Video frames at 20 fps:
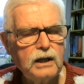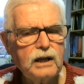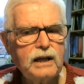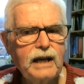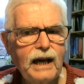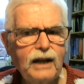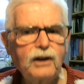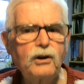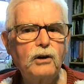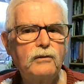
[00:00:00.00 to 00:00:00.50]

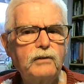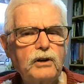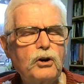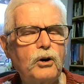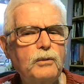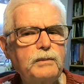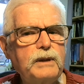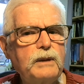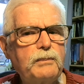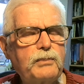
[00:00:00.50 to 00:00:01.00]

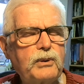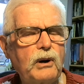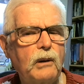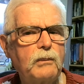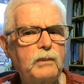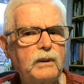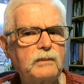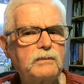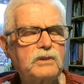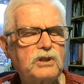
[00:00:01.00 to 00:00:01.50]
overcome your
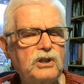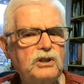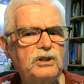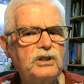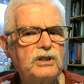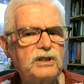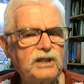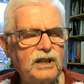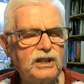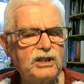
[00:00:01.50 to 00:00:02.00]
problems
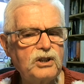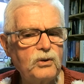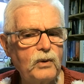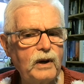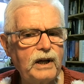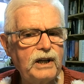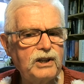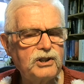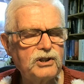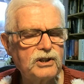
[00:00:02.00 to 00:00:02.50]
and your
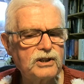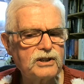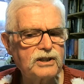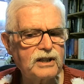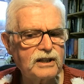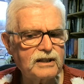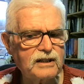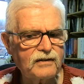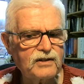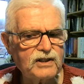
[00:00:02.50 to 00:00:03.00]

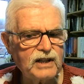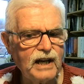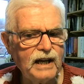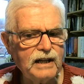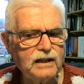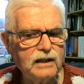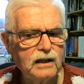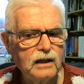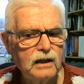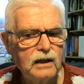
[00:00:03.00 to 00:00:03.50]
situations, as I've
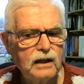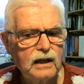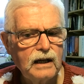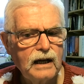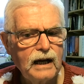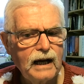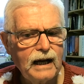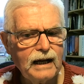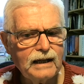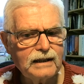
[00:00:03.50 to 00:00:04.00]
said,
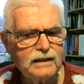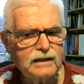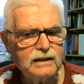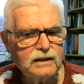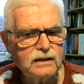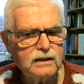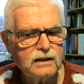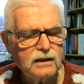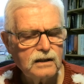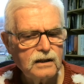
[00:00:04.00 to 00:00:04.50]

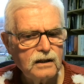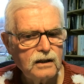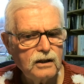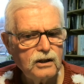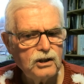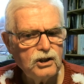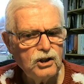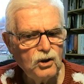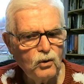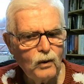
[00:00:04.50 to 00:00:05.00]
and
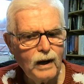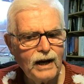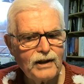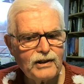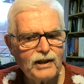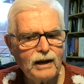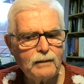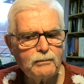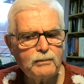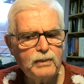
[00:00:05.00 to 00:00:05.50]
you
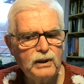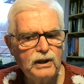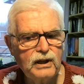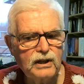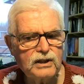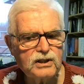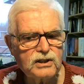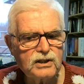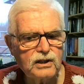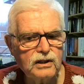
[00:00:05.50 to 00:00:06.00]
are that
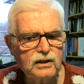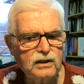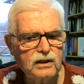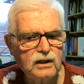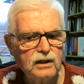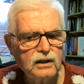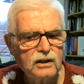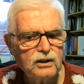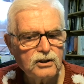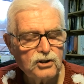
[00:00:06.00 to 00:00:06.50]

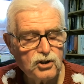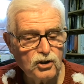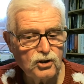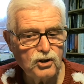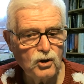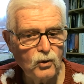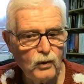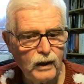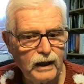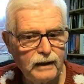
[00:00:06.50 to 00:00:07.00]
person
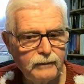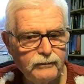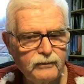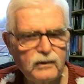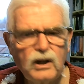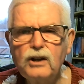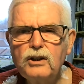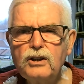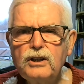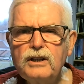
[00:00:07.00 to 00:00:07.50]
to do it.
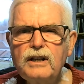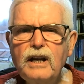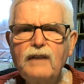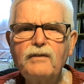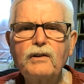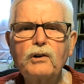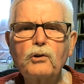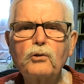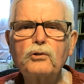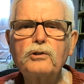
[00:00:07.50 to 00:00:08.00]
And
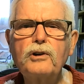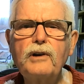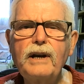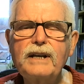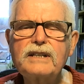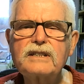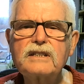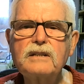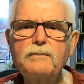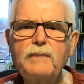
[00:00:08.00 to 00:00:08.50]
never
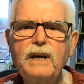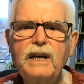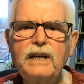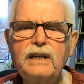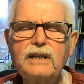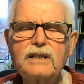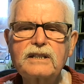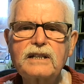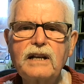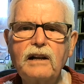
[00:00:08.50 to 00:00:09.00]

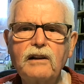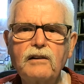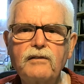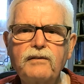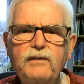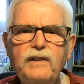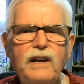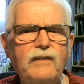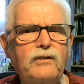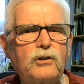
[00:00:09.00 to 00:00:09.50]
underestimate
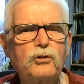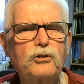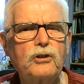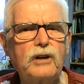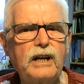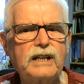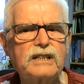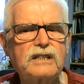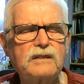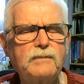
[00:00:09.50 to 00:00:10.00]
yourself, never
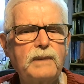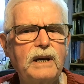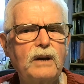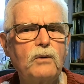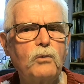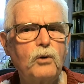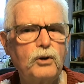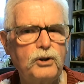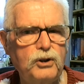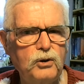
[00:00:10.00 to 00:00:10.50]

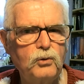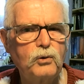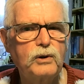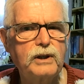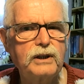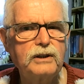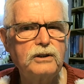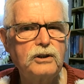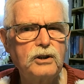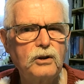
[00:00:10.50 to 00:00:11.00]
underestimate what
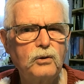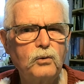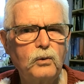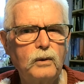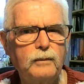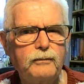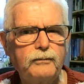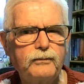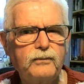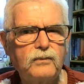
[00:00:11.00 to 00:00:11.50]
you can
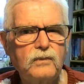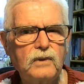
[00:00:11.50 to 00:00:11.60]
do.